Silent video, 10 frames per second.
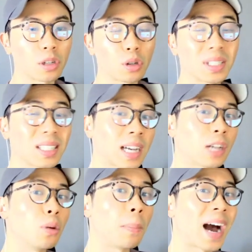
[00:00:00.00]
So I
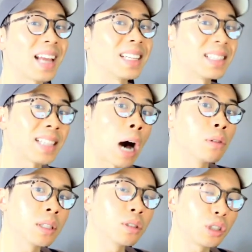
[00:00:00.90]
decided to buy
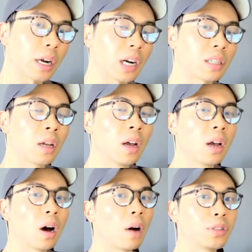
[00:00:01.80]
1,000 shares
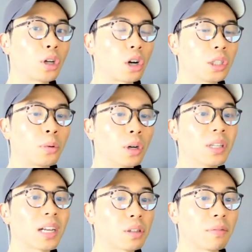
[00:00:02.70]
of ChargePoint
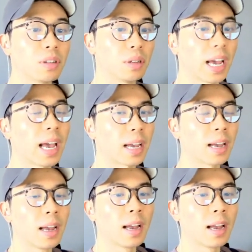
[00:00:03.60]
as of today.